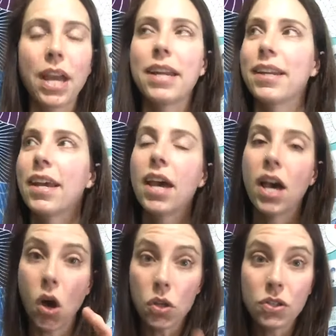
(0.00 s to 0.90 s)
And
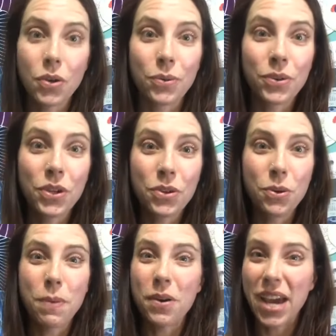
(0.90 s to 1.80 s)
also, you know
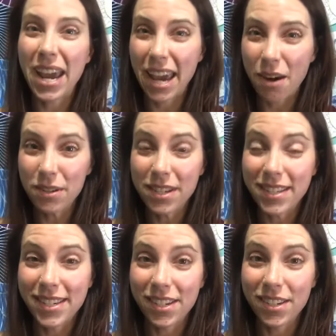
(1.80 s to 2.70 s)
about Hay
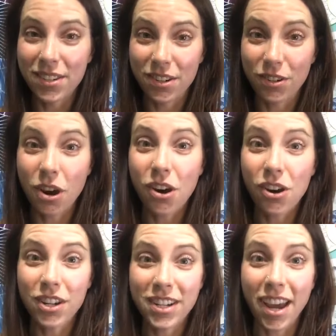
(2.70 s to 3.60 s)
House's deals on
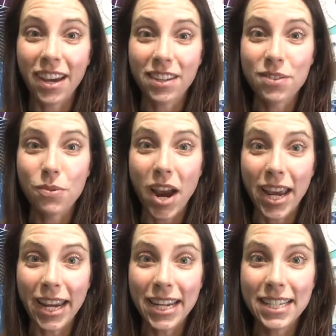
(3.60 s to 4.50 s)
card decks,
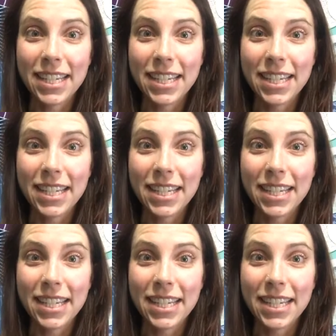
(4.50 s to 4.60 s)
right?